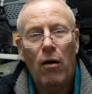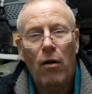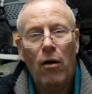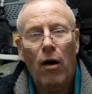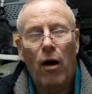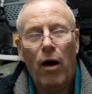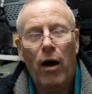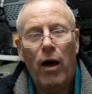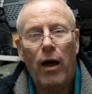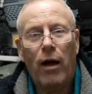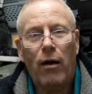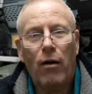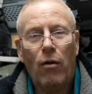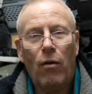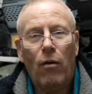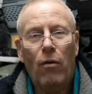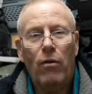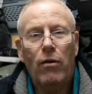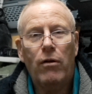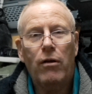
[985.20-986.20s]
like,
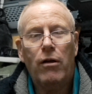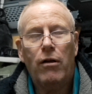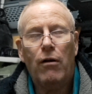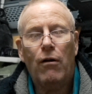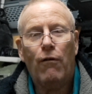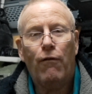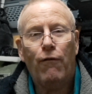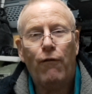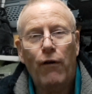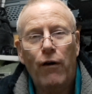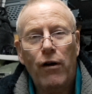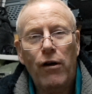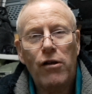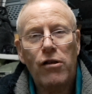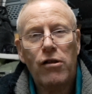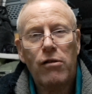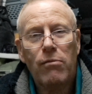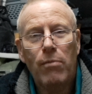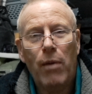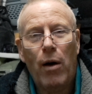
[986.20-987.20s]
your
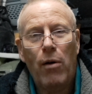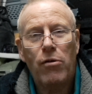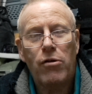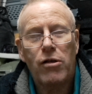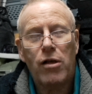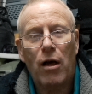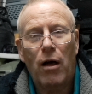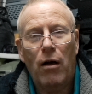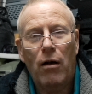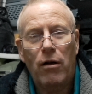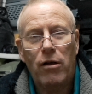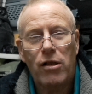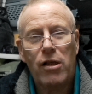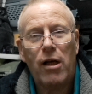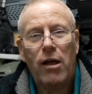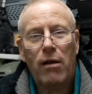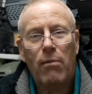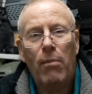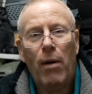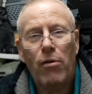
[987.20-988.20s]
first motor, say
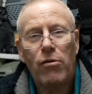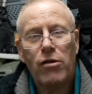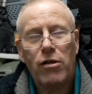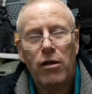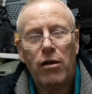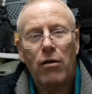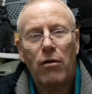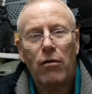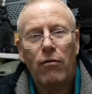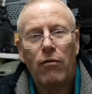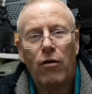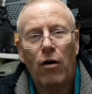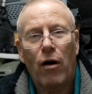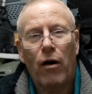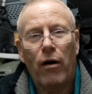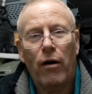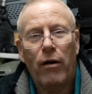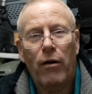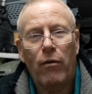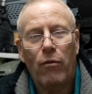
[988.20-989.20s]
the motor you've
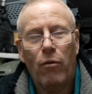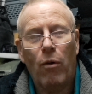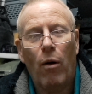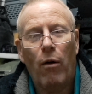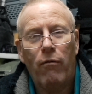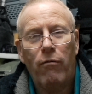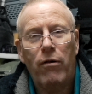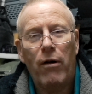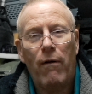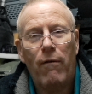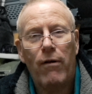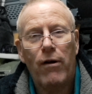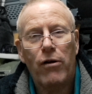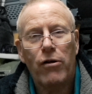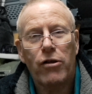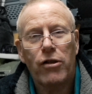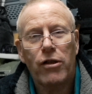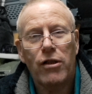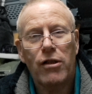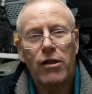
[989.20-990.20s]
got, what
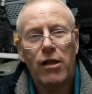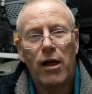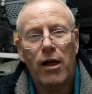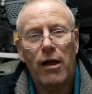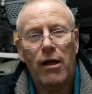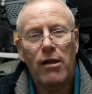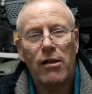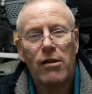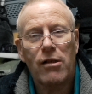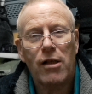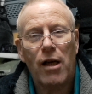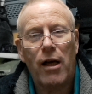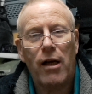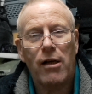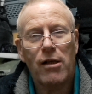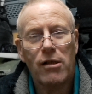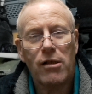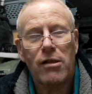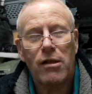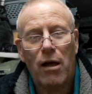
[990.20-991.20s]
revolutions it is. Say
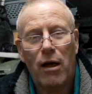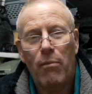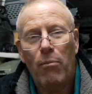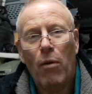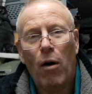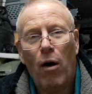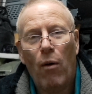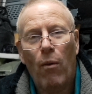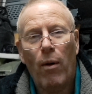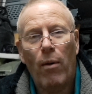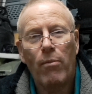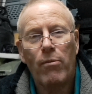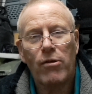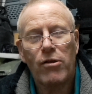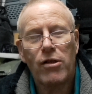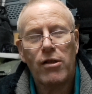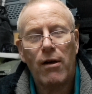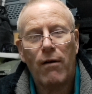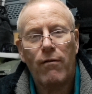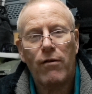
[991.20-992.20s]
it's my one was
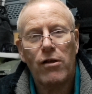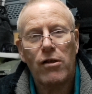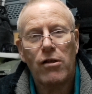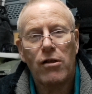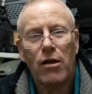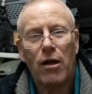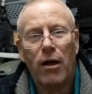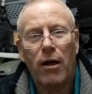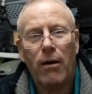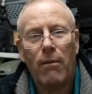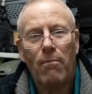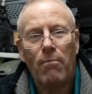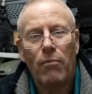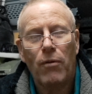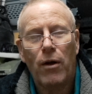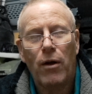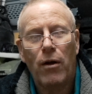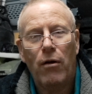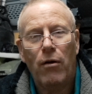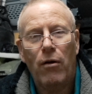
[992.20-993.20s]
70,
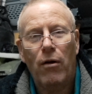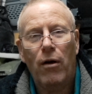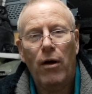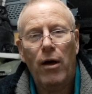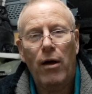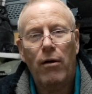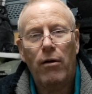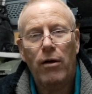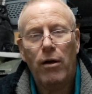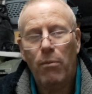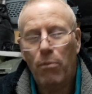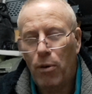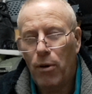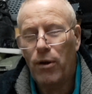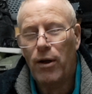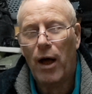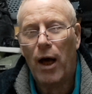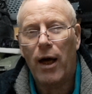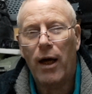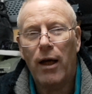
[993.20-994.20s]
right? You put
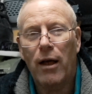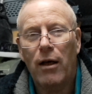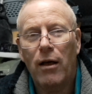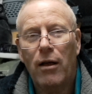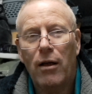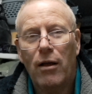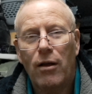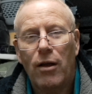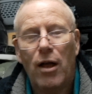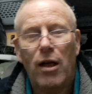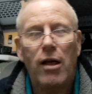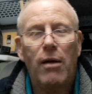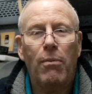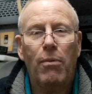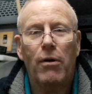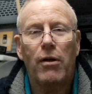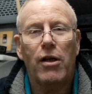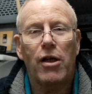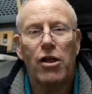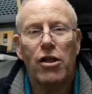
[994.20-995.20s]
that in, then you
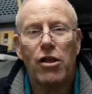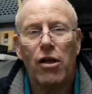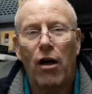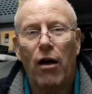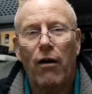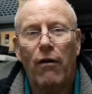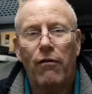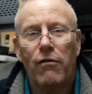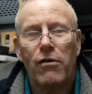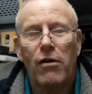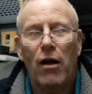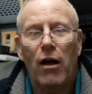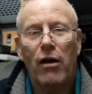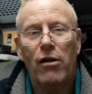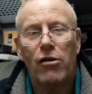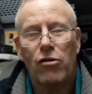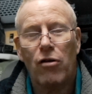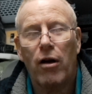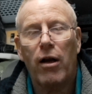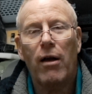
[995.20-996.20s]
put your shaft,
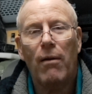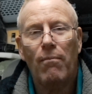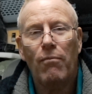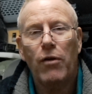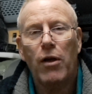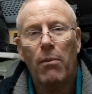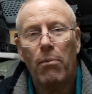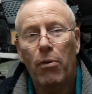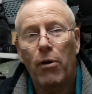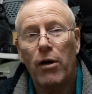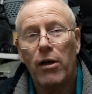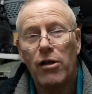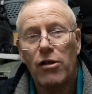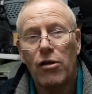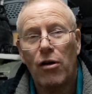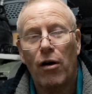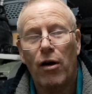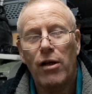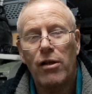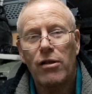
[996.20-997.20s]
your pulley
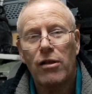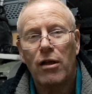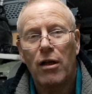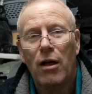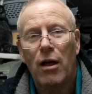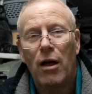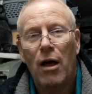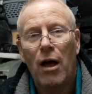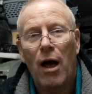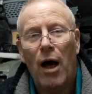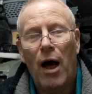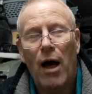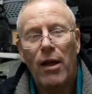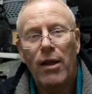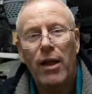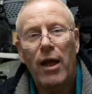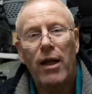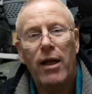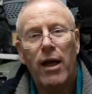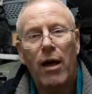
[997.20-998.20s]
size,
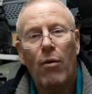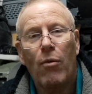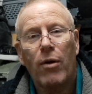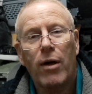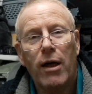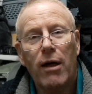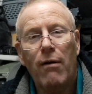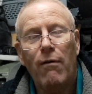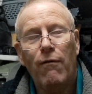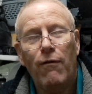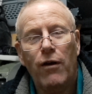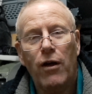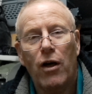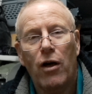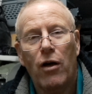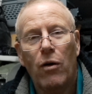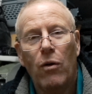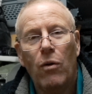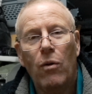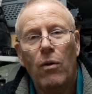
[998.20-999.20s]
and then it'll give
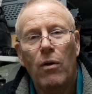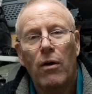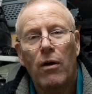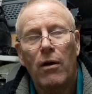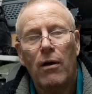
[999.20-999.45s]
you